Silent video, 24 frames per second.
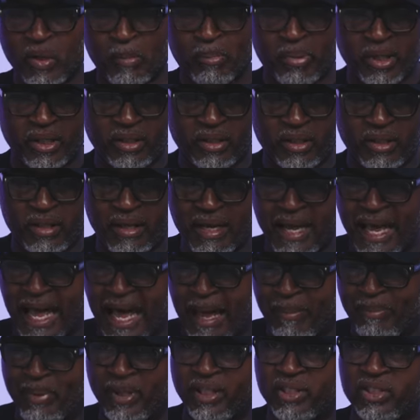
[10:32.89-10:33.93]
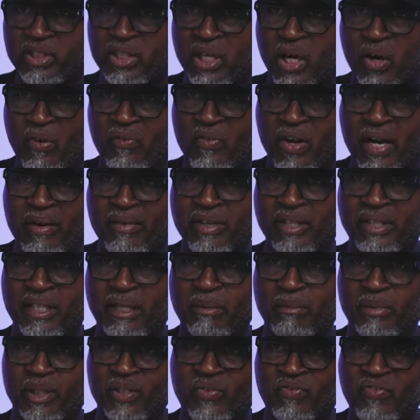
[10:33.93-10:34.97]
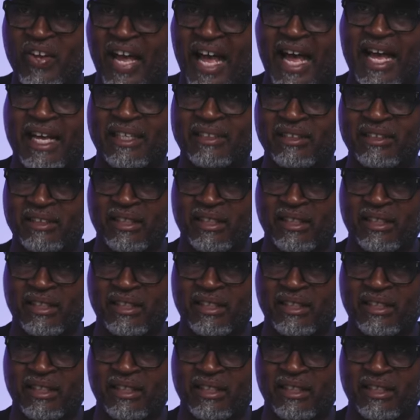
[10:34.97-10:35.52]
But the app itself, everything was fast.